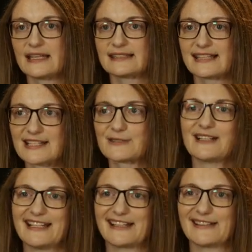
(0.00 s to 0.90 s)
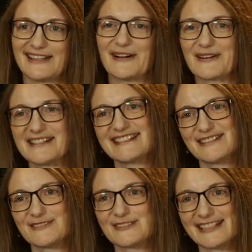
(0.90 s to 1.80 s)
that's really the origin
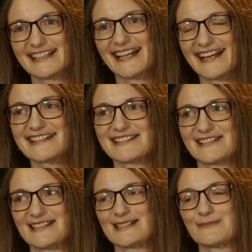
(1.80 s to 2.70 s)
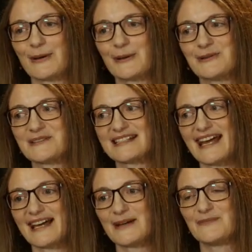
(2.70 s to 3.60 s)
of the collection, I suppose.
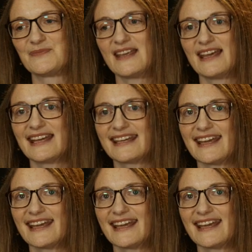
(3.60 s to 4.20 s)
It